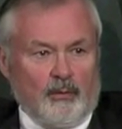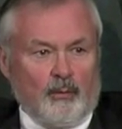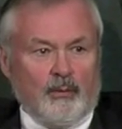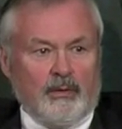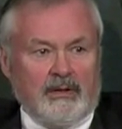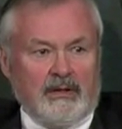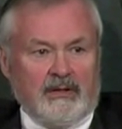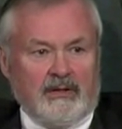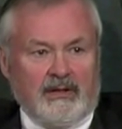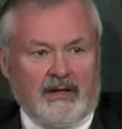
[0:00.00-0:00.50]
We
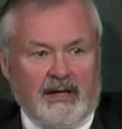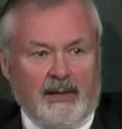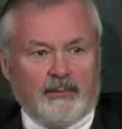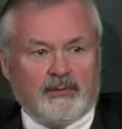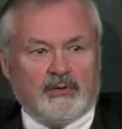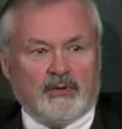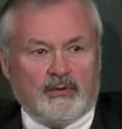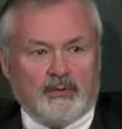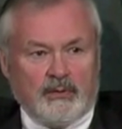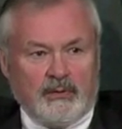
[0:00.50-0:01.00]
need the
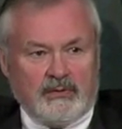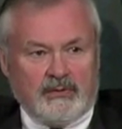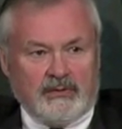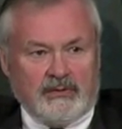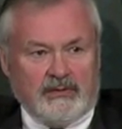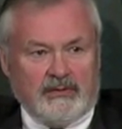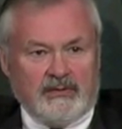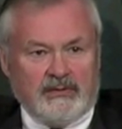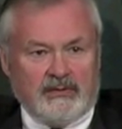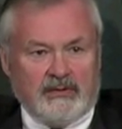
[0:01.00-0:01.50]

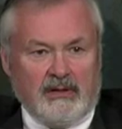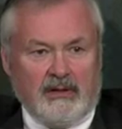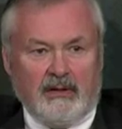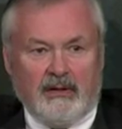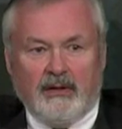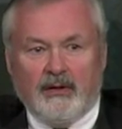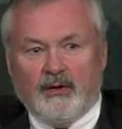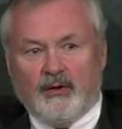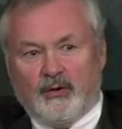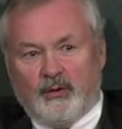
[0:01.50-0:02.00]
obstetricians
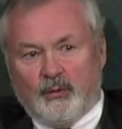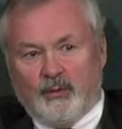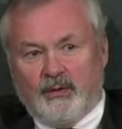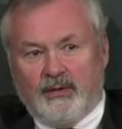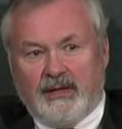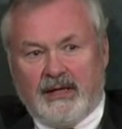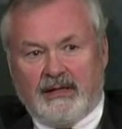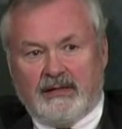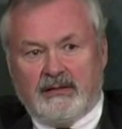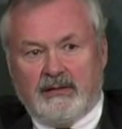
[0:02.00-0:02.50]
doing
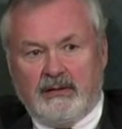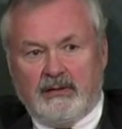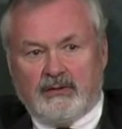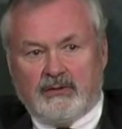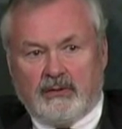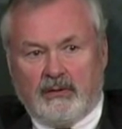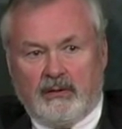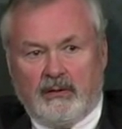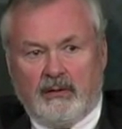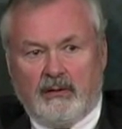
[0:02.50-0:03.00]
that
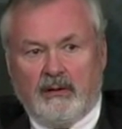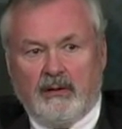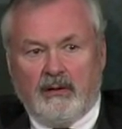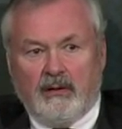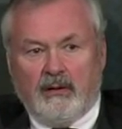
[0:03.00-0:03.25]
teaching